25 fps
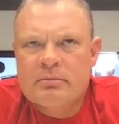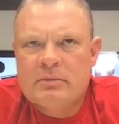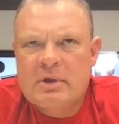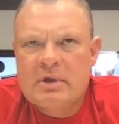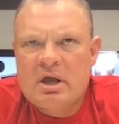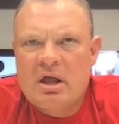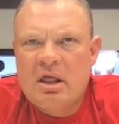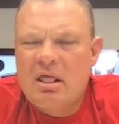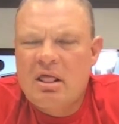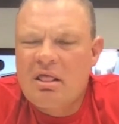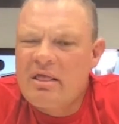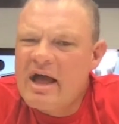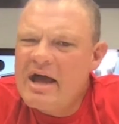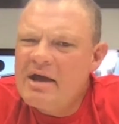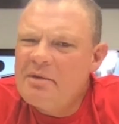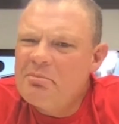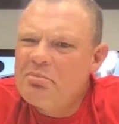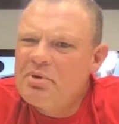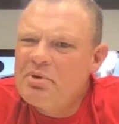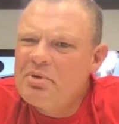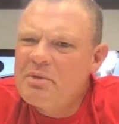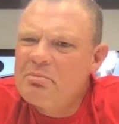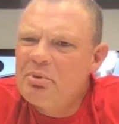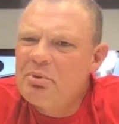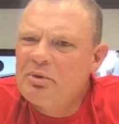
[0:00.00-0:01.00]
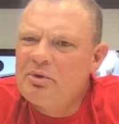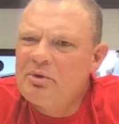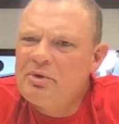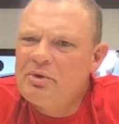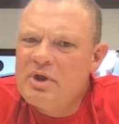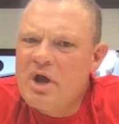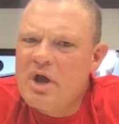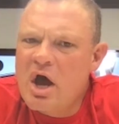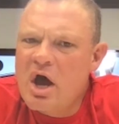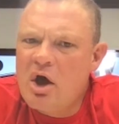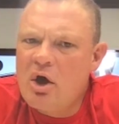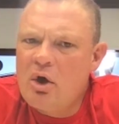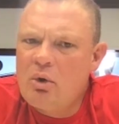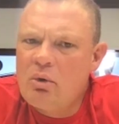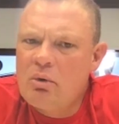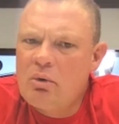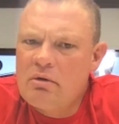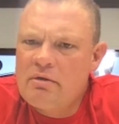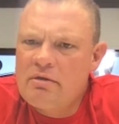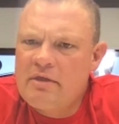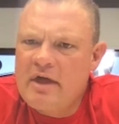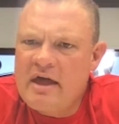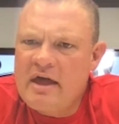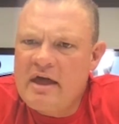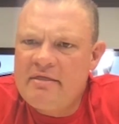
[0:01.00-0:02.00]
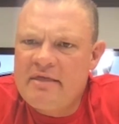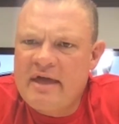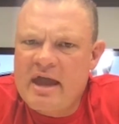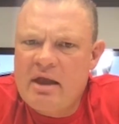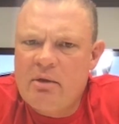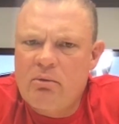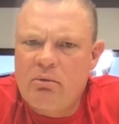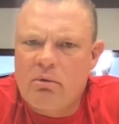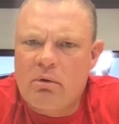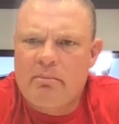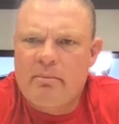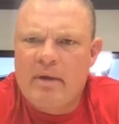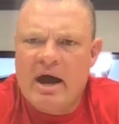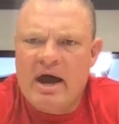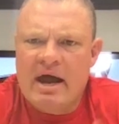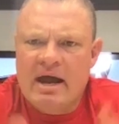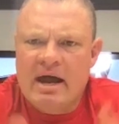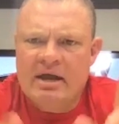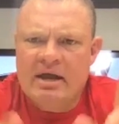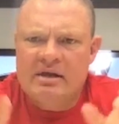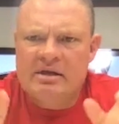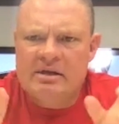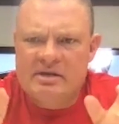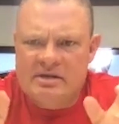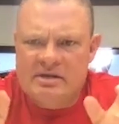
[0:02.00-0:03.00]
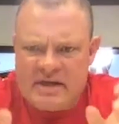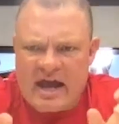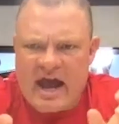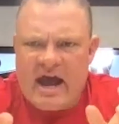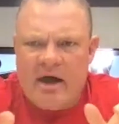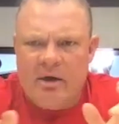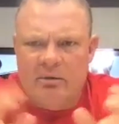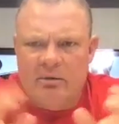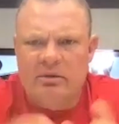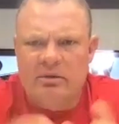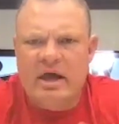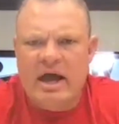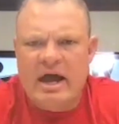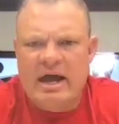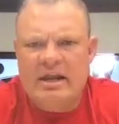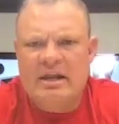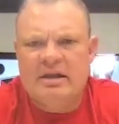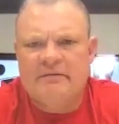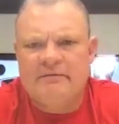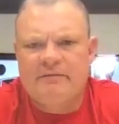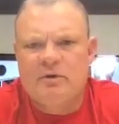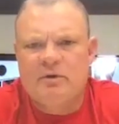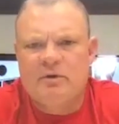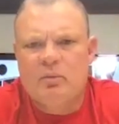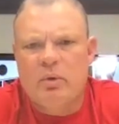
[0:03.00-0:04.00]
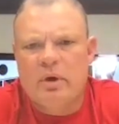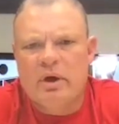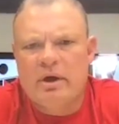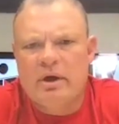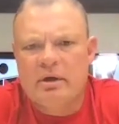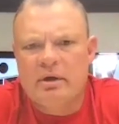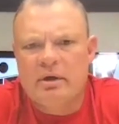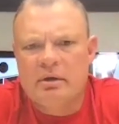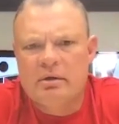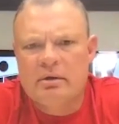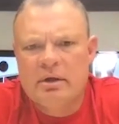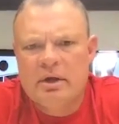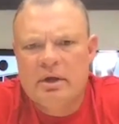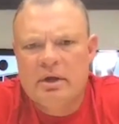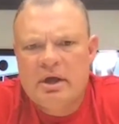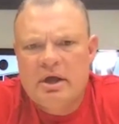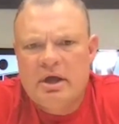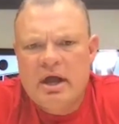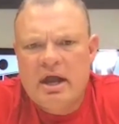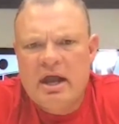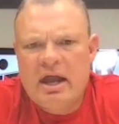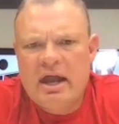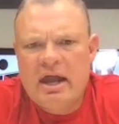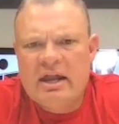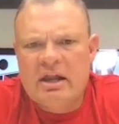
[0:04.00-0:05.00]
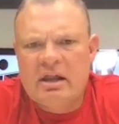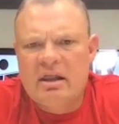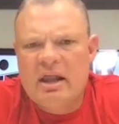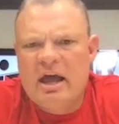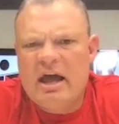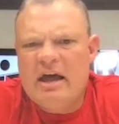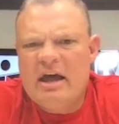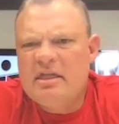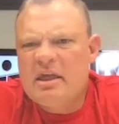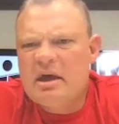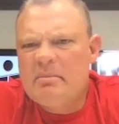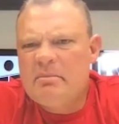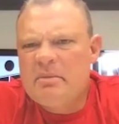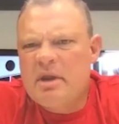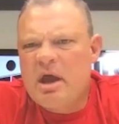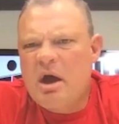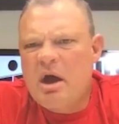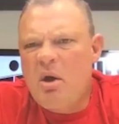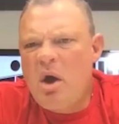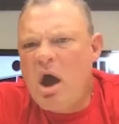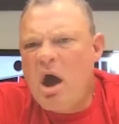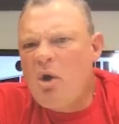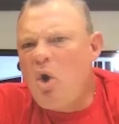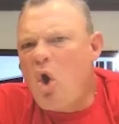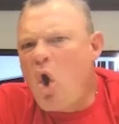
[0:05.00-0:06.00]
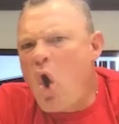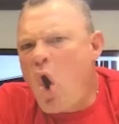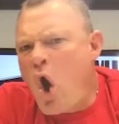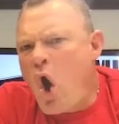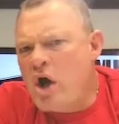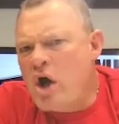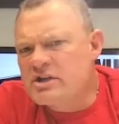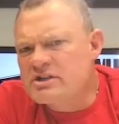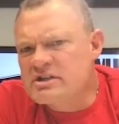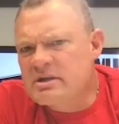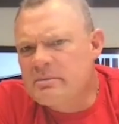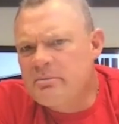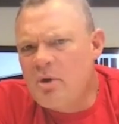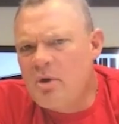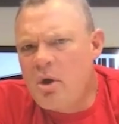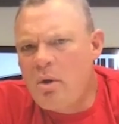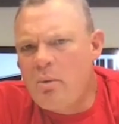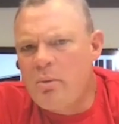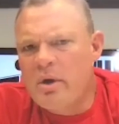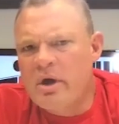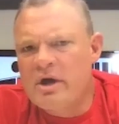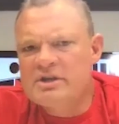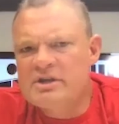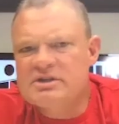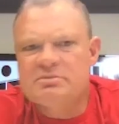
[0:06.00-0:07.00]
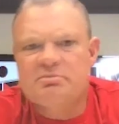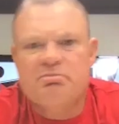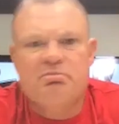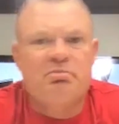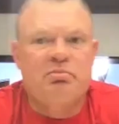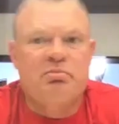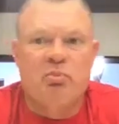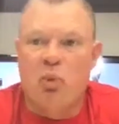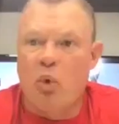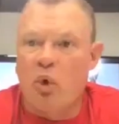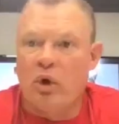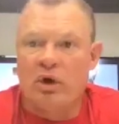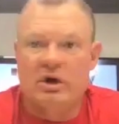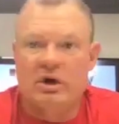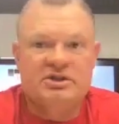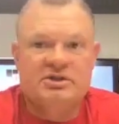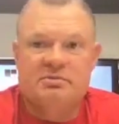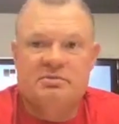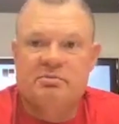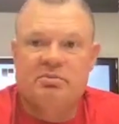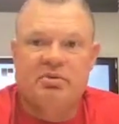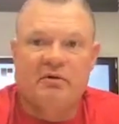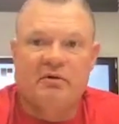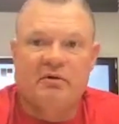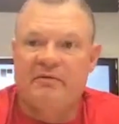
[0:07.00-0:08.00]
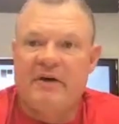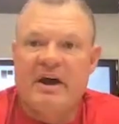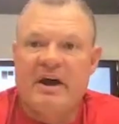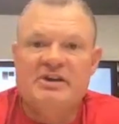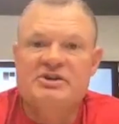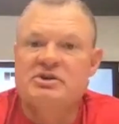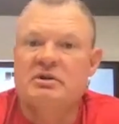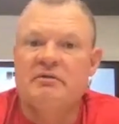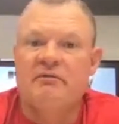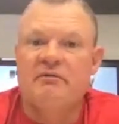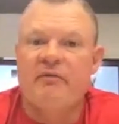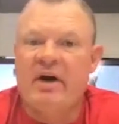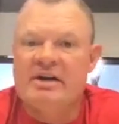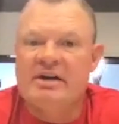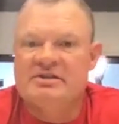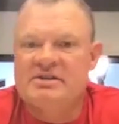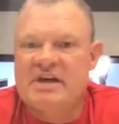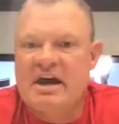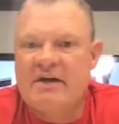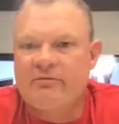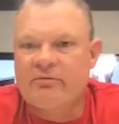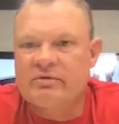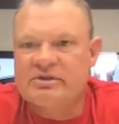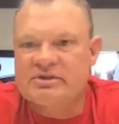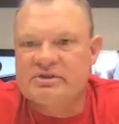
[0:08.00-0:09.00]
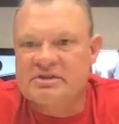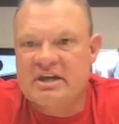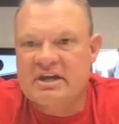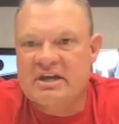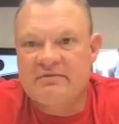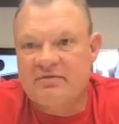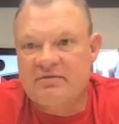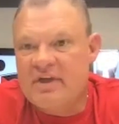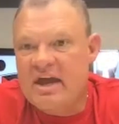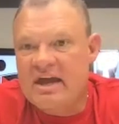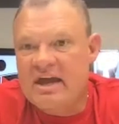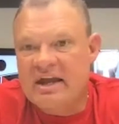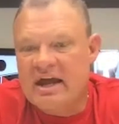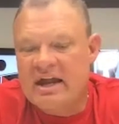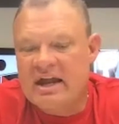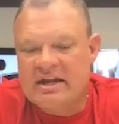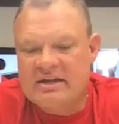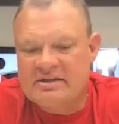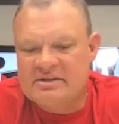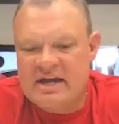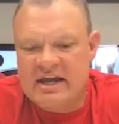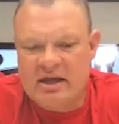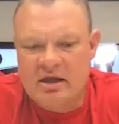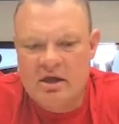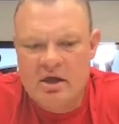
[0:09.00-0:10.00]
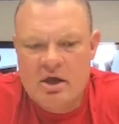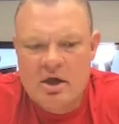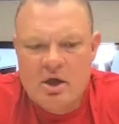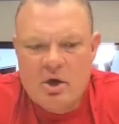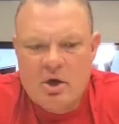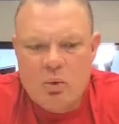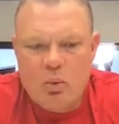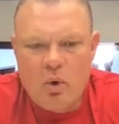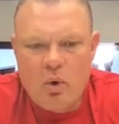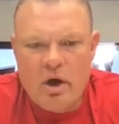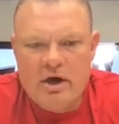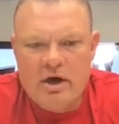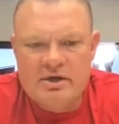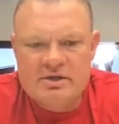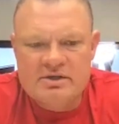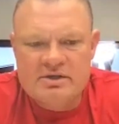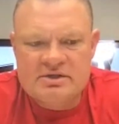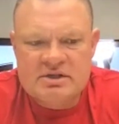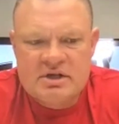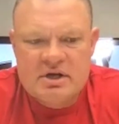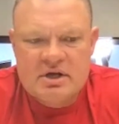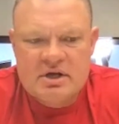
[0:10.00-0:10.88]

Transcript: let people know that they were my downline, if you will, and let them know how awesome I was. Worst professional advice I ever received, and thank God I didn't take it, was